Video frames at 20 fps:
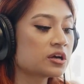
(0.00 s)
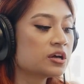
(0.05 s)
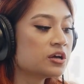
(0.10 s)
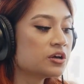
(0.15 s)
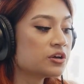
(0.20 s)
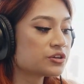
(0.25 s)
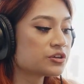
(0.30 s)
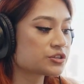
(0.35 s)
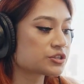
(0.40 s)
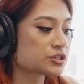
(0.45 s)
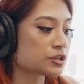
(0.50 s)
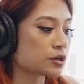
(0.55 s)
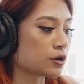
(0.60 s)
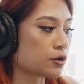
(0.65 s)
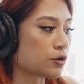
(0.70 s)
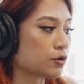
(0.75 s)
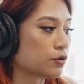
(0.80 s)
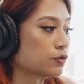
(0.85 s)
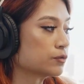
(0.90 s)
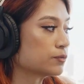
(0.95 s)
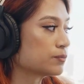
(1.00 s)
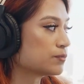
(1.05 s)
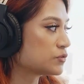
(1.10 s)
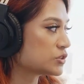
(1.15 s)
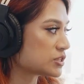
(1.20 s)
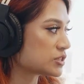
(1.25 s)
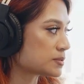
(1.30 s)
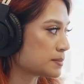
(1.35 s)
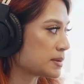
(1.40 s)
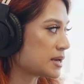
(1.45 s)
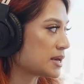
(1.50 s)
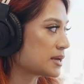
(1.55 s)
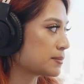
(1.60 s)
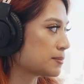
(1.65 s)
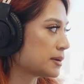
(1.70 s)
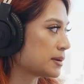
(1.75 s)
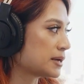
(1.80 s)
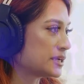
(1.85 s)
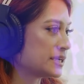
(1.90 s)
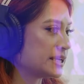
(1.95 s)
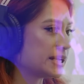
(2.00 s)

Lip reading: how to create generational wealth,